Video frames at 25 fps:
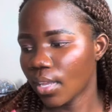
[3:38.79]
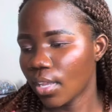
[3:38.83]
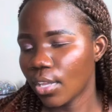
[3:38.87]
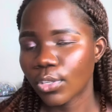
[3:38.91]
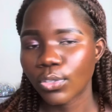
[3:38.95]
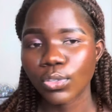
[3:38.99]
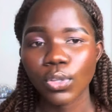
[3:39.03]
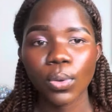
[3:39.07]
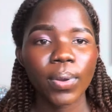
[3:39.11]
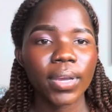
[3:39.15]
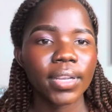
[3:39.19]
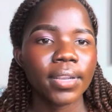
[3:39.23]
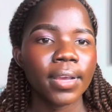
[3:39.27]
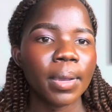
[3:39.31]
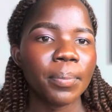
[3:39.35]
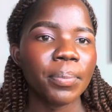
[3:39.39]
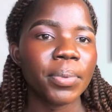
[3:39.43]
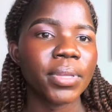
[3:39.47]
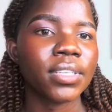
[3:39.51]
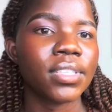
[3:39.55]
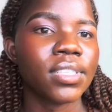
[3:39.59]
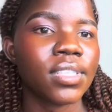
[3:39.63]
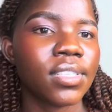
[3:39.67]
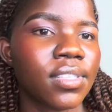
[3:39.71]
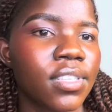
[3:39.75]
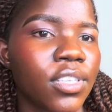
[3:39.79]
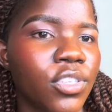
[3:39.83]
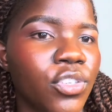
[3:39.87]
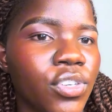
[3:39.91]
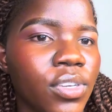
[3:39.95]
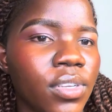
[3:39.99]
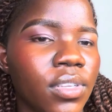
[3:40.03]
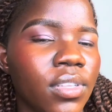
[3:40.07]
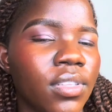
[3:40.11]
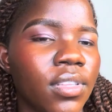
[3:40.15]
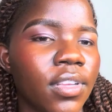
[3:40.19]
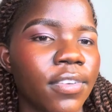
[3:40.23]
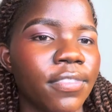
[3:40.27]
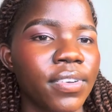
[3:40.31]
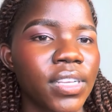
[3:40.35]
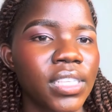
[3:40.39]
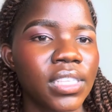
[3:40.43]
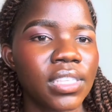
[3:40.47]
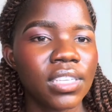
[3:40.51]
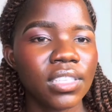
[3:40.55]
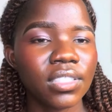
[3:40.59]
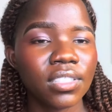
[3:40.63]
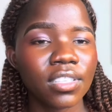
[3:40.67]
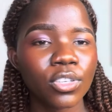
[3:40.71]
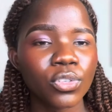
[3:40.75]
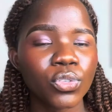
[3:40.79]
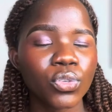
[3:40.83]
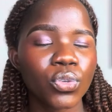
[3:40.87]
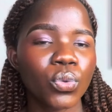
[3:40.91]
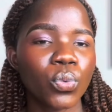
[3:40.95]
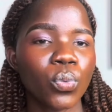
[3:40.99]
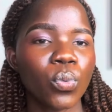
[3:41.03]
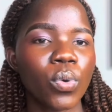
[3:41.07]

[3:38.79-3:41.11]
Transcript: So what happened is the facilitation